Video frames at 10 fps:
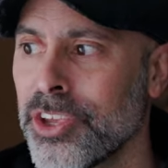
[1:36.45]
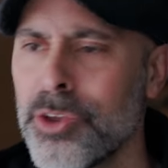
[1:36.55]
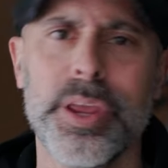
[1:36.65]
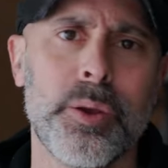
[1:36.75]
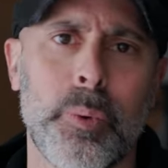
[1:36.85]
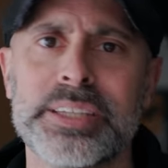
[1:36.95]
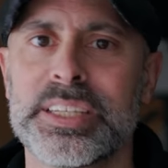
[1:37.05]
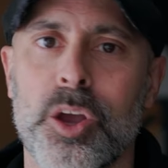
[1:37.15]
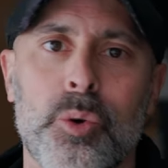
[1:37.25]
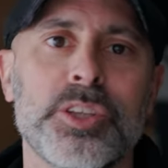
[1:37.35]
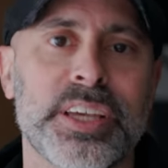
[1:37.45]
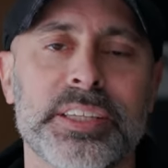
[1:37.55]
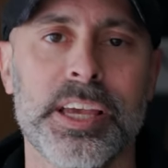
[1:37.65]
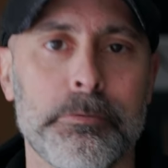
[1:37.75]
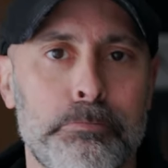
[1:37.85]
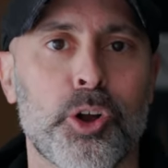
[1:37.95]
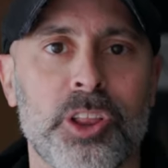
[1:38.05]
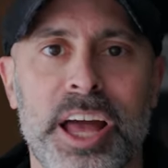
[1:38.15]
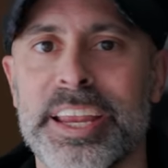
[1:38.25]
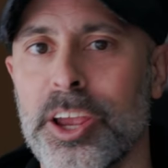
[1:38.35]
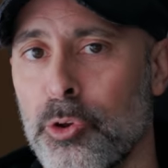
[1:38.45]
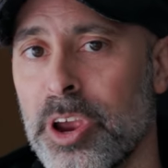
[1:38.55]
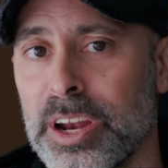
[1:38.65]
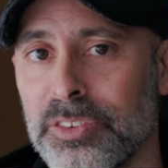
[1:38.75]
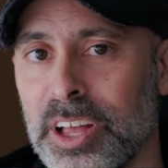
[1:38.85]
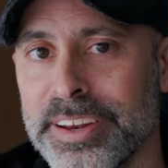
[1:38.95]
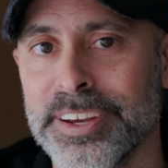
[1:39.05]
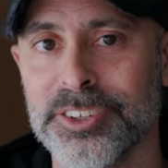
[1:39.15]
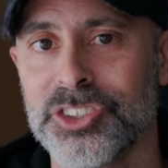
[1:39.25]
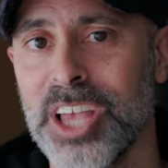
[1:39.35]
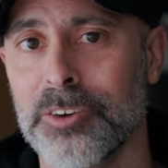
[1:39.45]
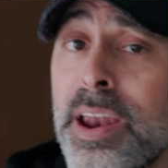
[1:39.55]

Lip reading: unique ways to go and get kind of book lighting and creative lighting yourself.